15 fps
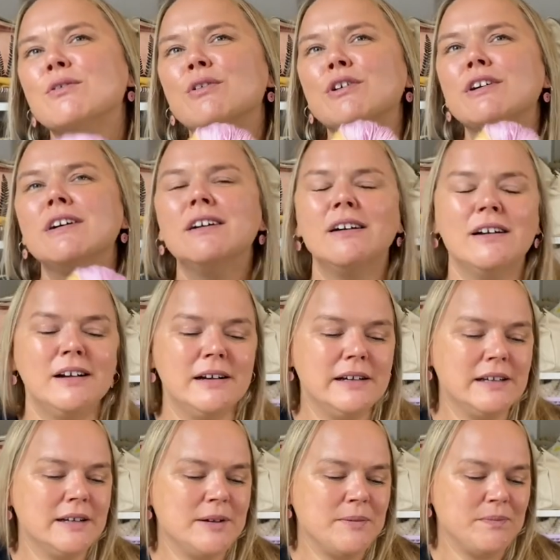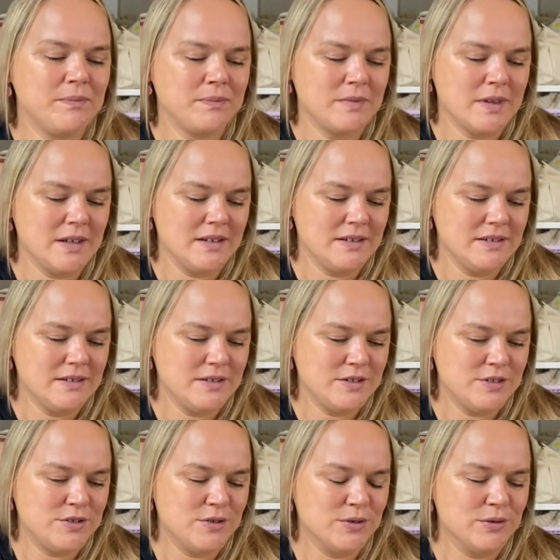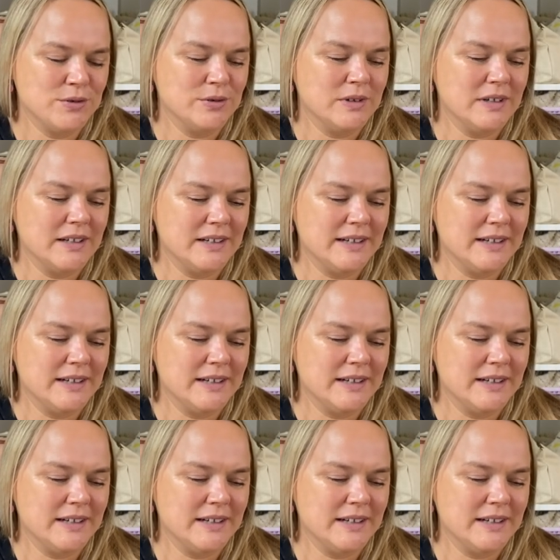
Or so